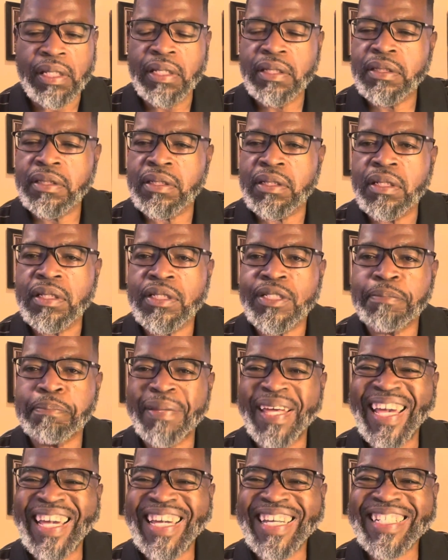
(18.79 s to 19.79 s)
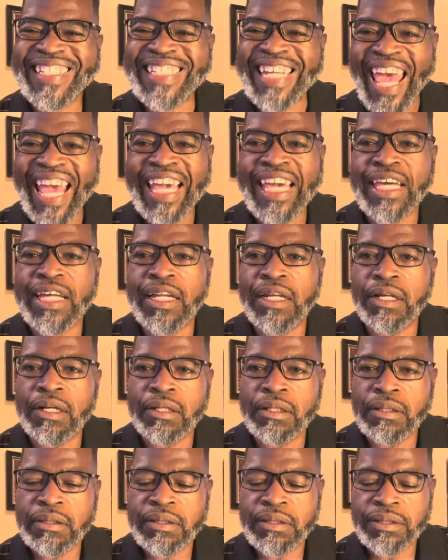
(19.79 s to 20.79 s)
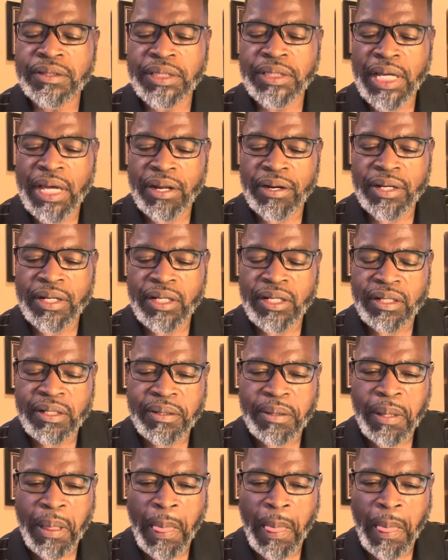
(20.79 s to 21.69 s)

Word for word: It's a spectacular Saturday.